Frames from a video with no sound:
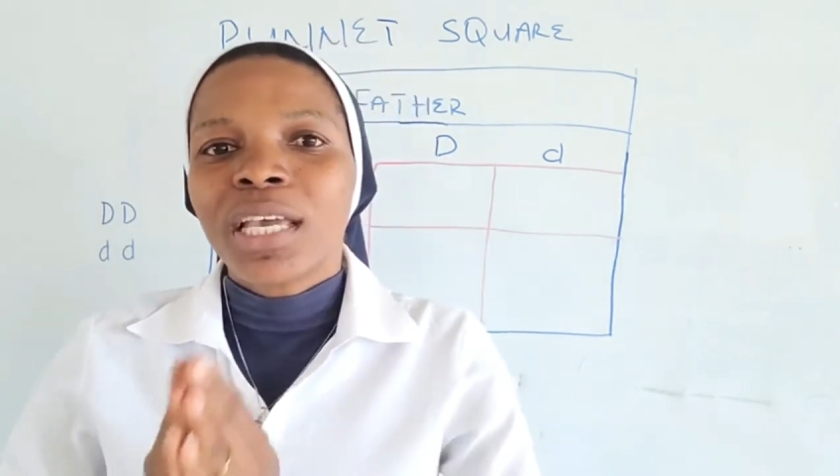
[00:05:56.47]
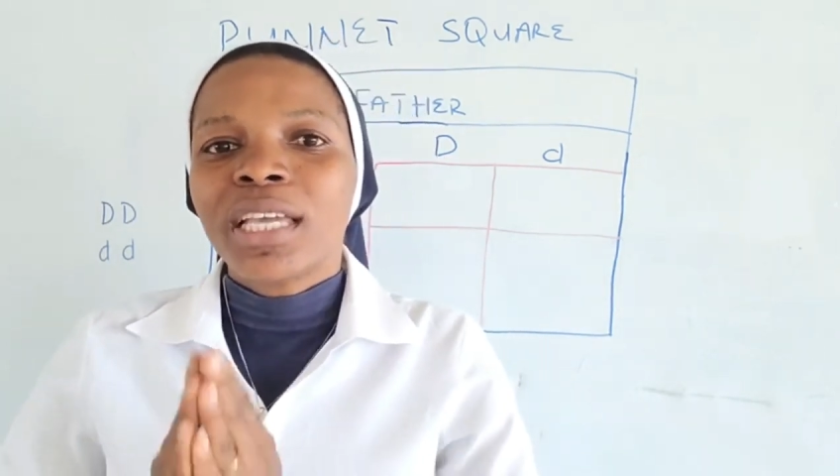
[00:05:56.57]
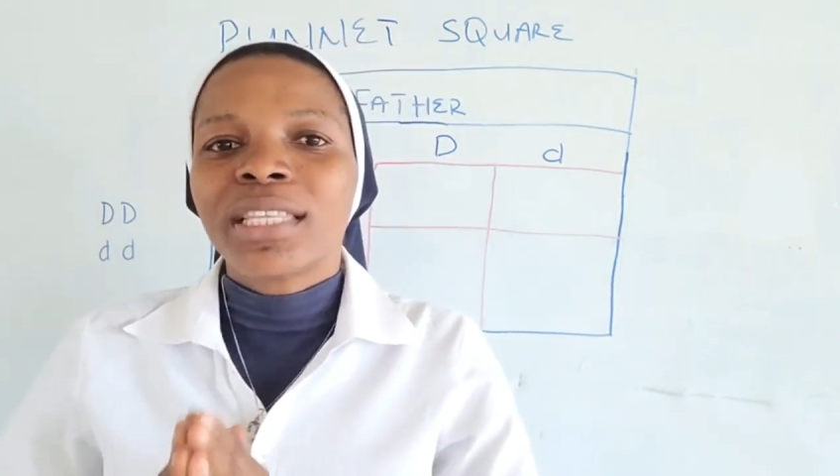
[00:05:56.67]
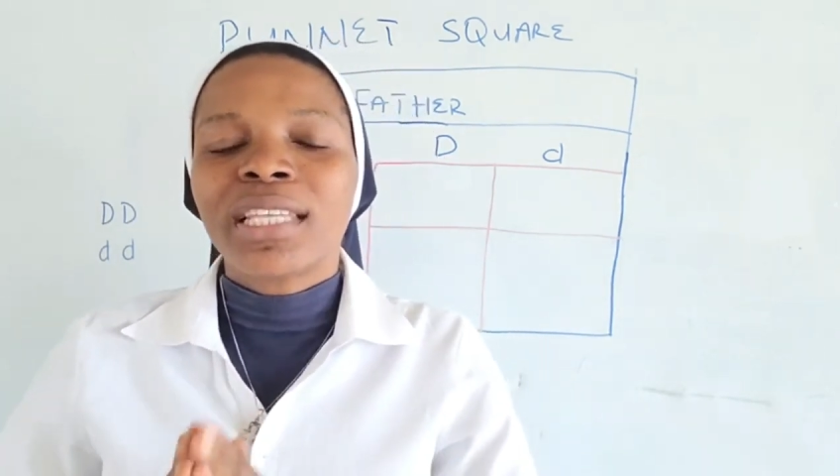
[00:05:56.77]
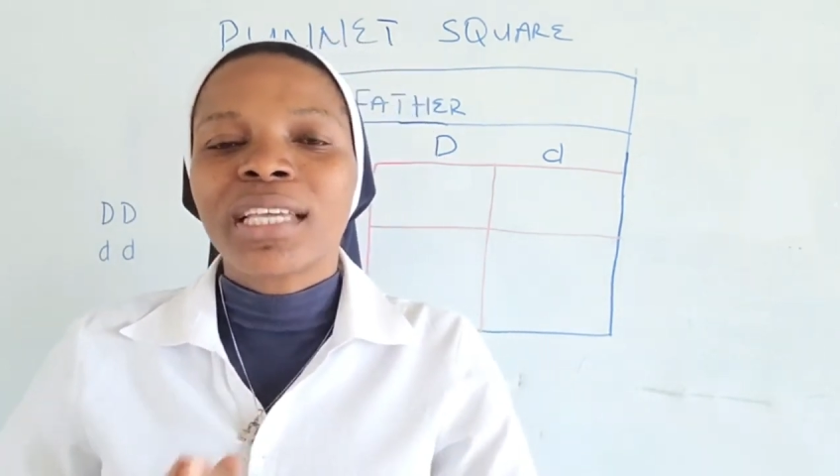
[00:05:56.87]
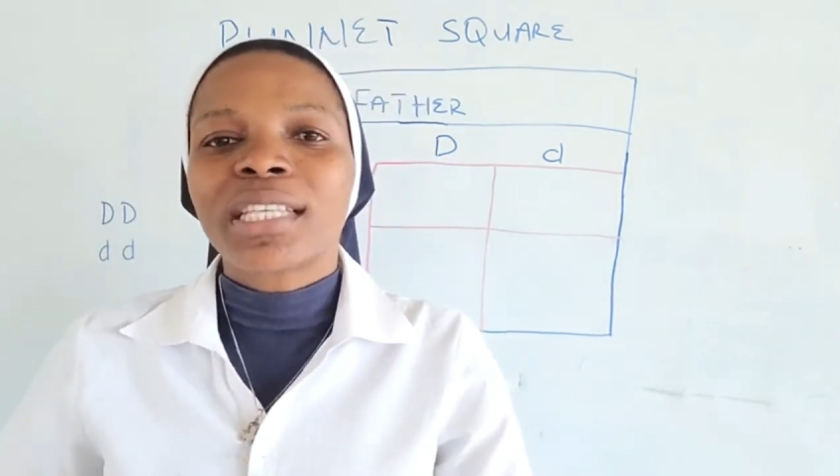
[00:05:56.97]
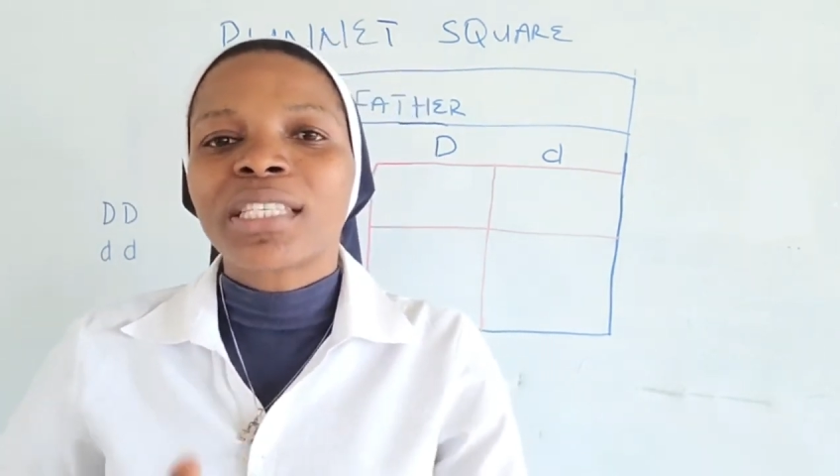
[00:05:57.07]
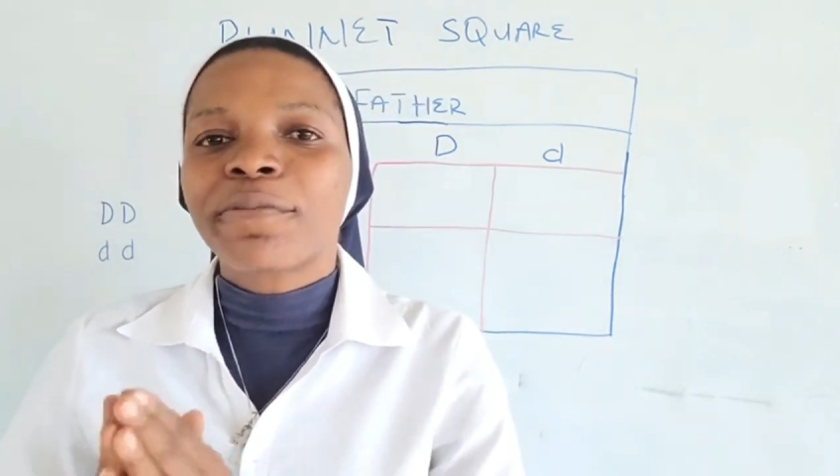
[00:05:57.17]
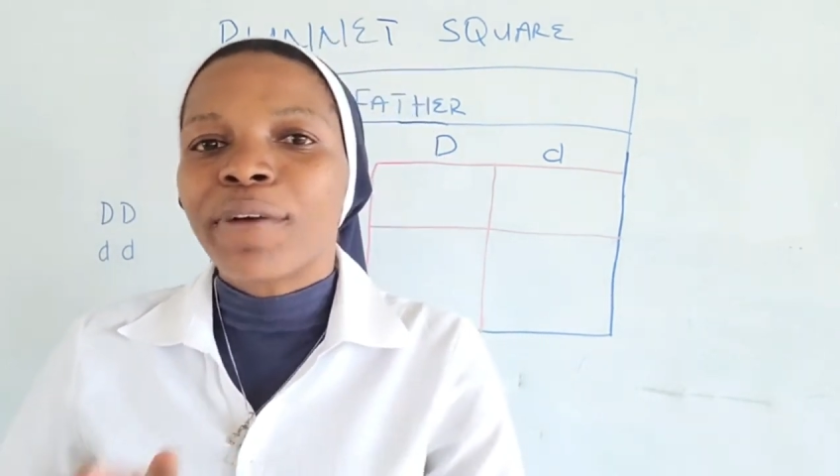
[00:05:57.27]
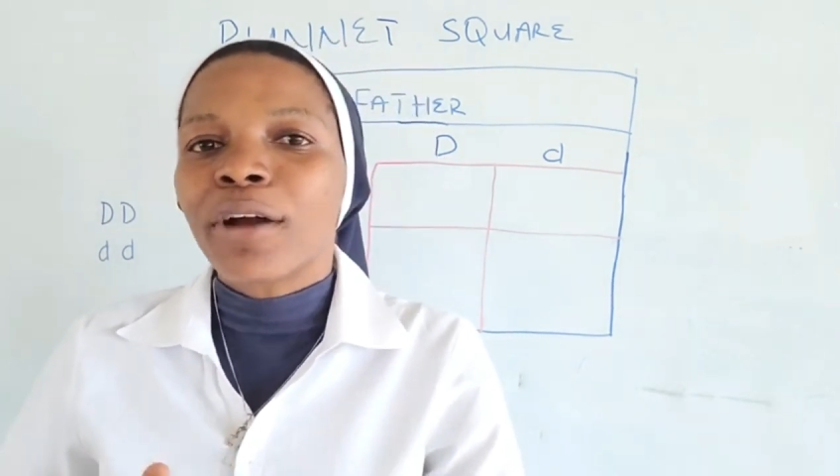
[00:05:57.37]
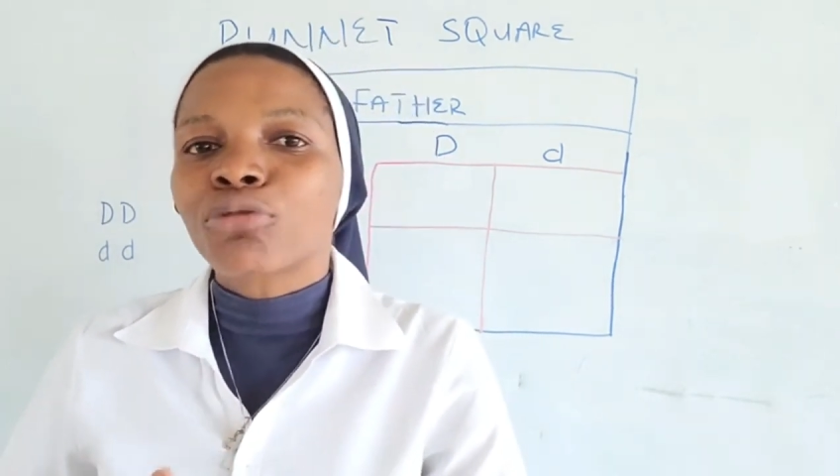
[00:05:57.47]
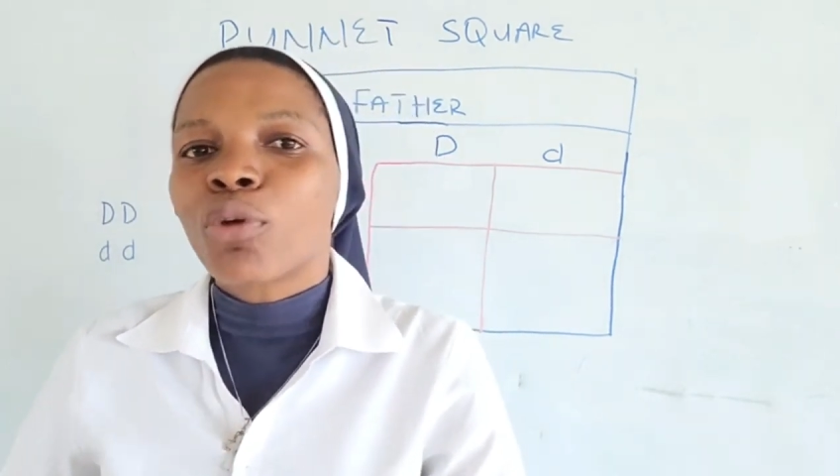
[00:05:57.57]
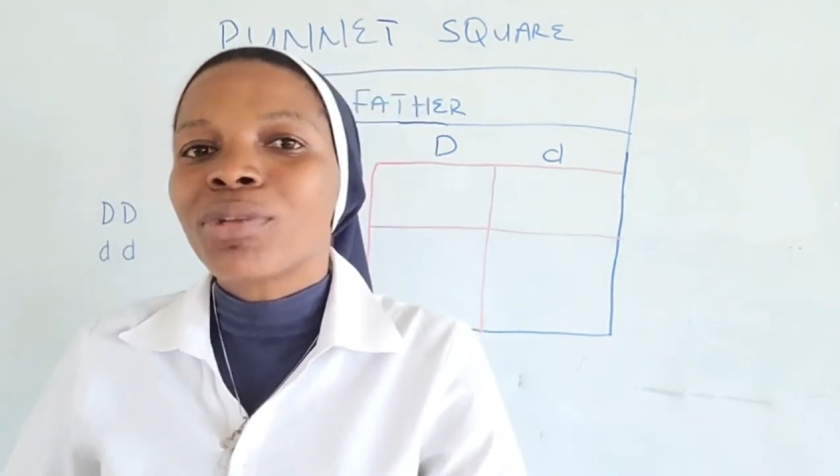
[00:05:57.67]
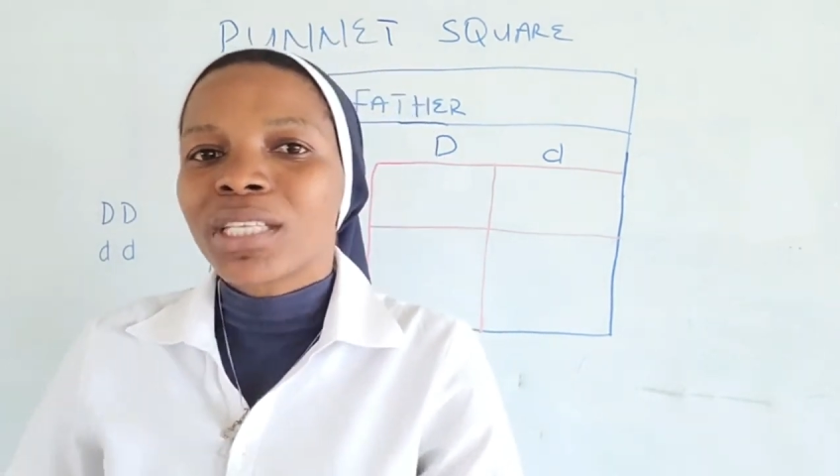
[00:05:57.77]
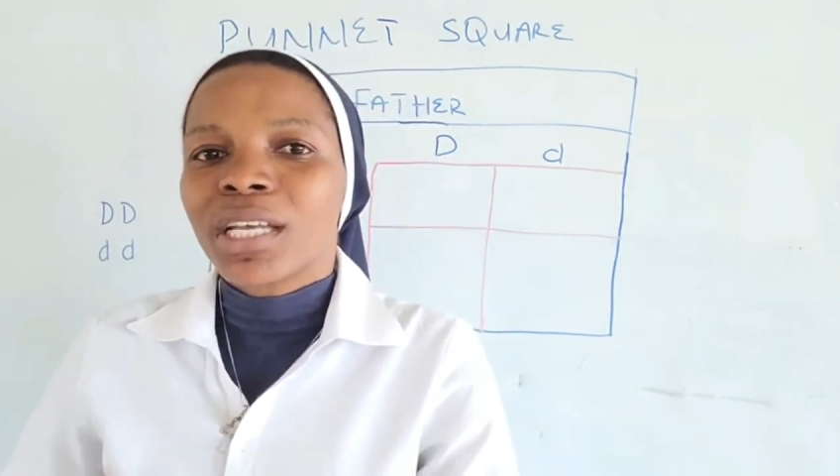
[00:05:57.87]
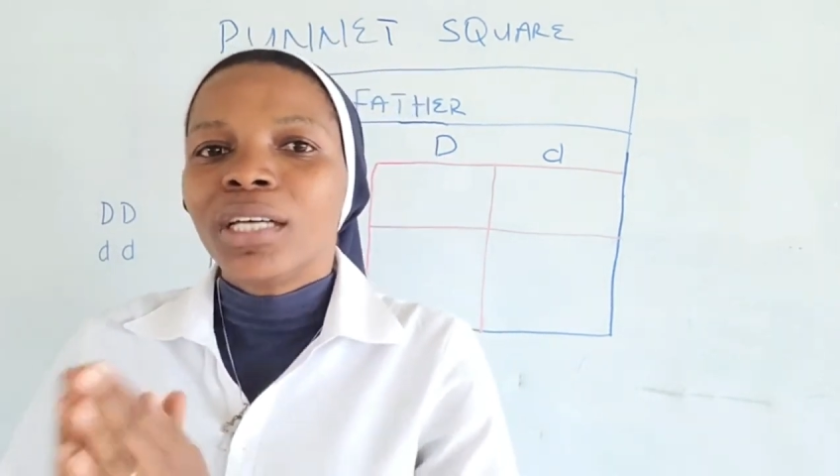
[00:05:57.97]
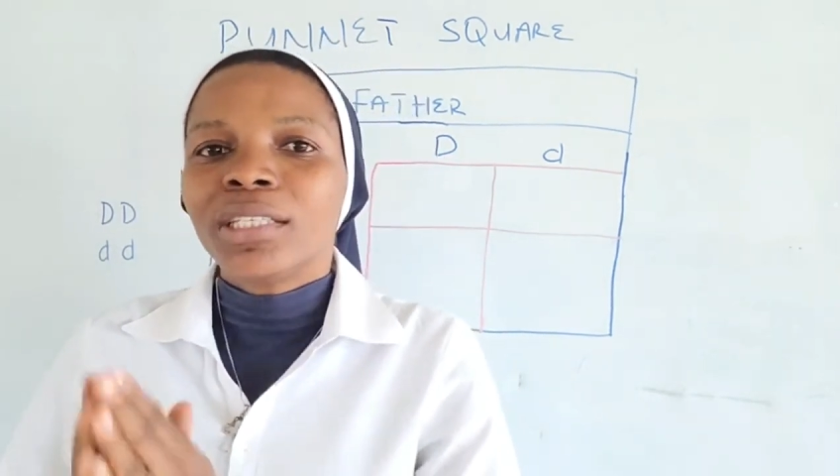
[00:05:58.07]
in the negative factor with